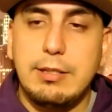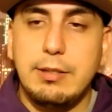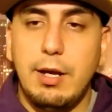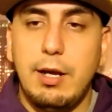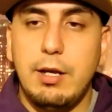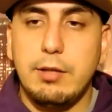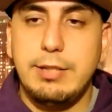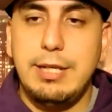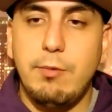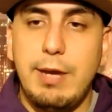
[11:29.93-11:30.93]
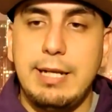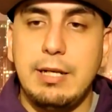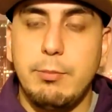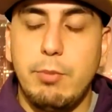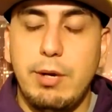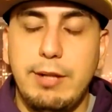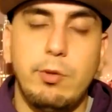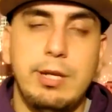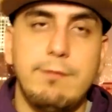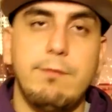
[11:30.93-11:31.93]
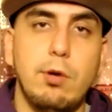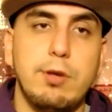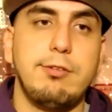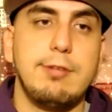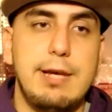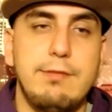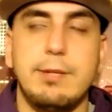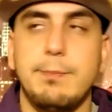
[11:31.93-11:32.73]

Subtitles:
deriding LeBron 24/7?